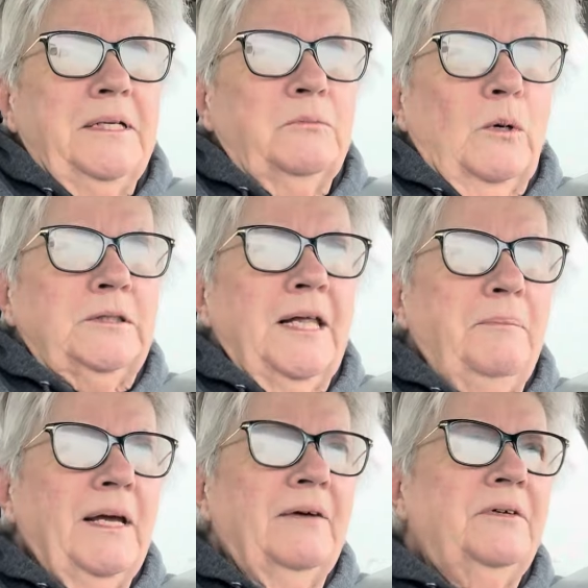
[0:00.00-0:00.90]
wasn't
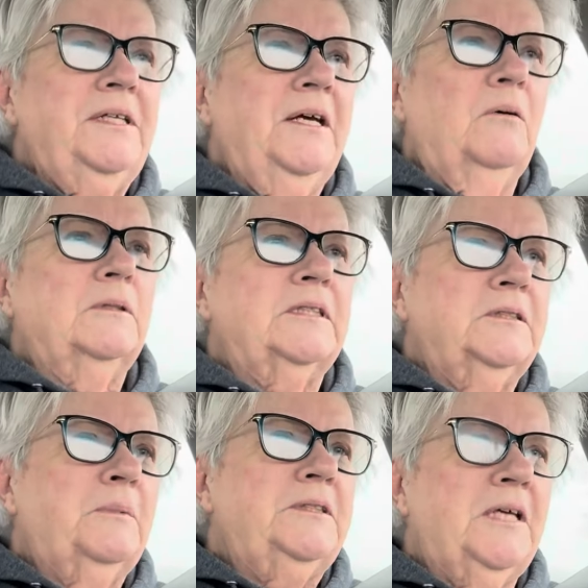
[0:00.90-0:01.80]
that big of a deal. It was
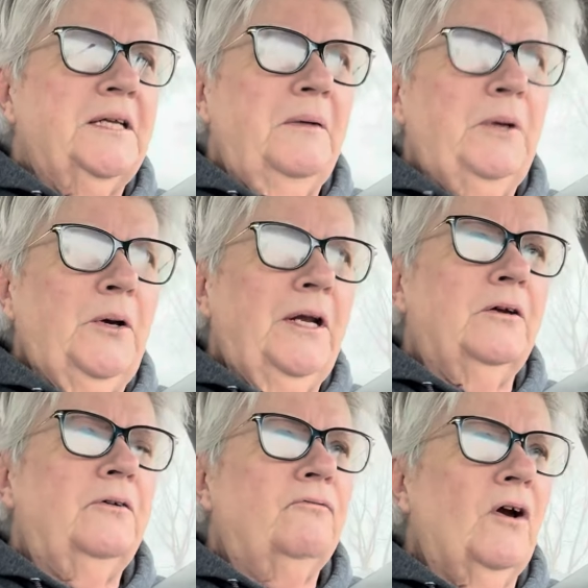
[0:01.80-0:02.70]
because my son got married
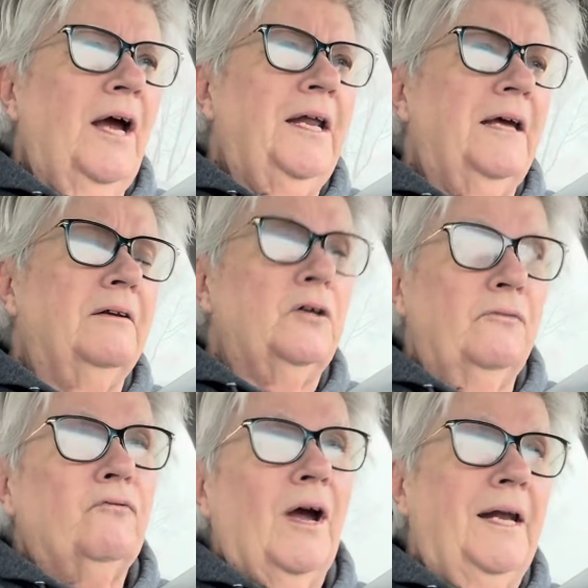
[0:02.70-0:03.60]
on Good Friday, and
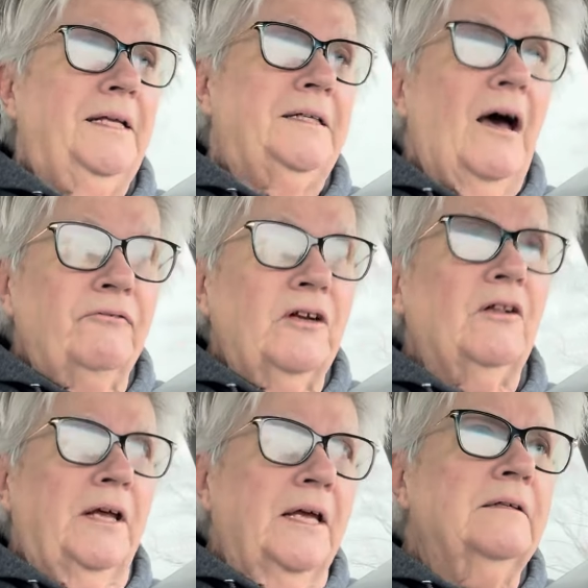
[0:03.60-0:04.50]
Good Friday
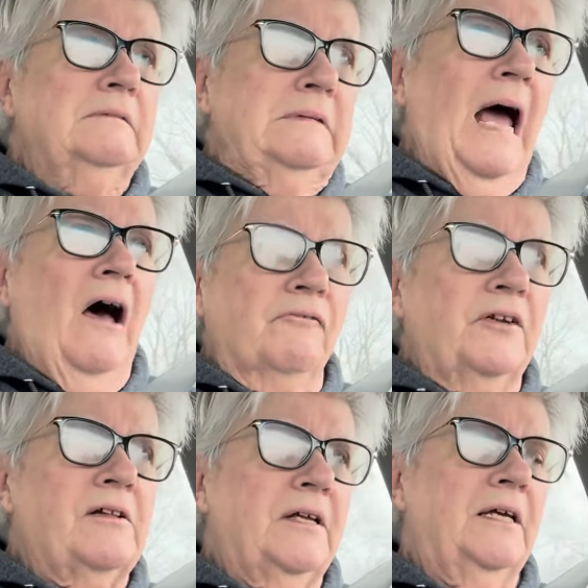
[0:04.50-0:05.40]

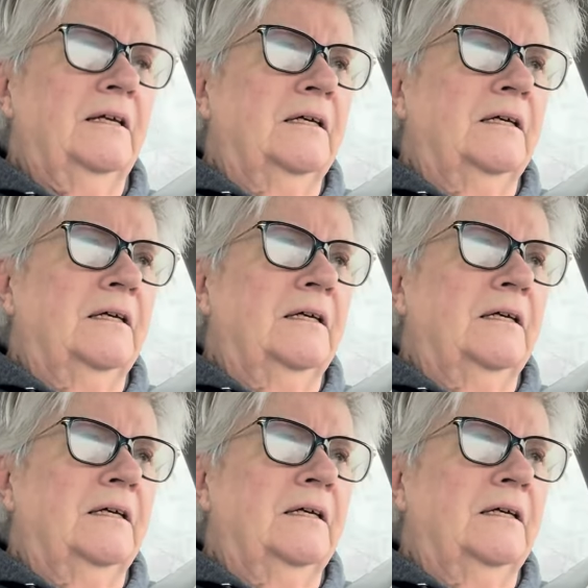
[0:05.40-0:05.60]
definitely